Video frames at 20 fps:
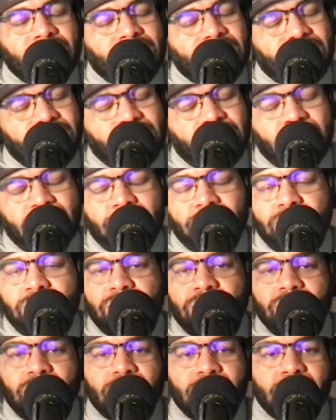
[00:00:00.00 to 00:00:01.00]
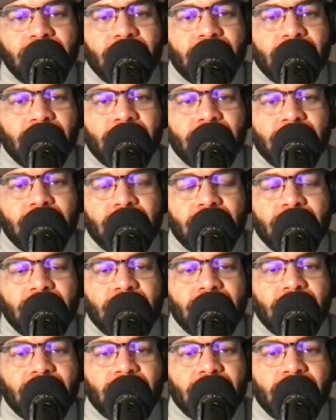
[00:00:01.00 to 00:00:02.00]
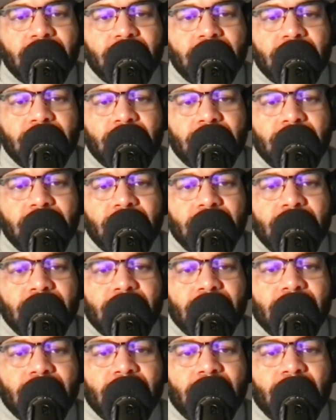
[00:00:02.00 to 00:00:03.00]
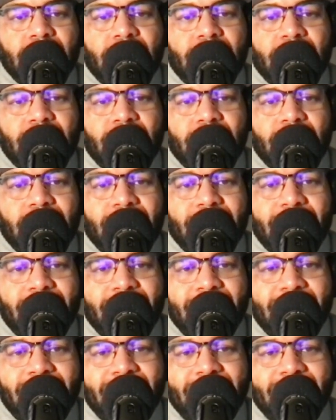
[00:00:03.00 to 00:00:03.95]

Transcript: (not speaking)